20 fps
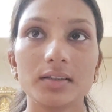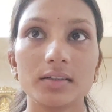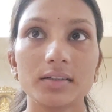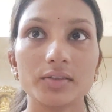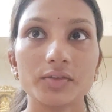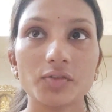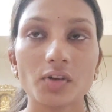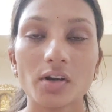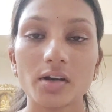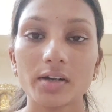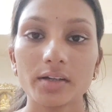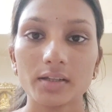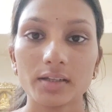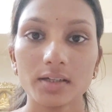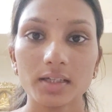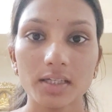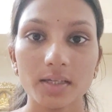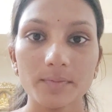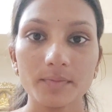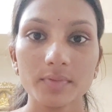
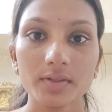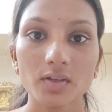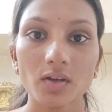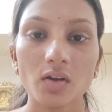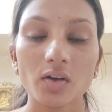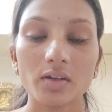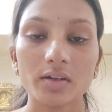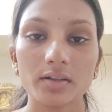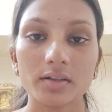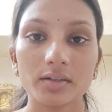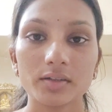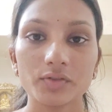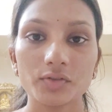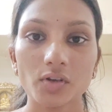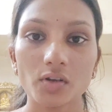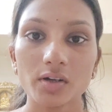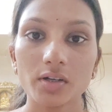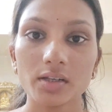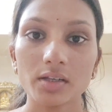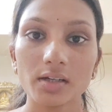shortened limbs or
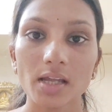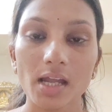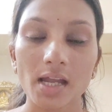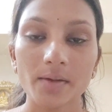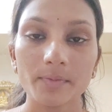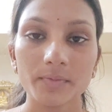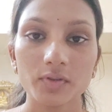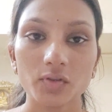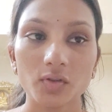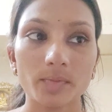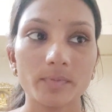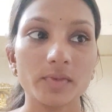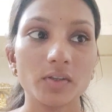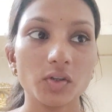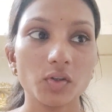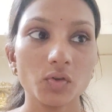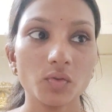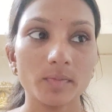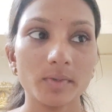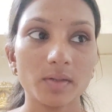shortened arms of
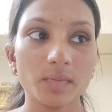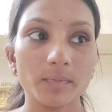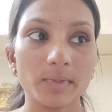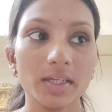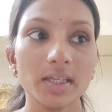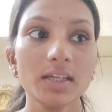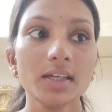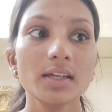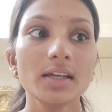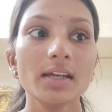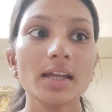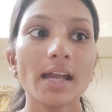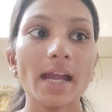the human being,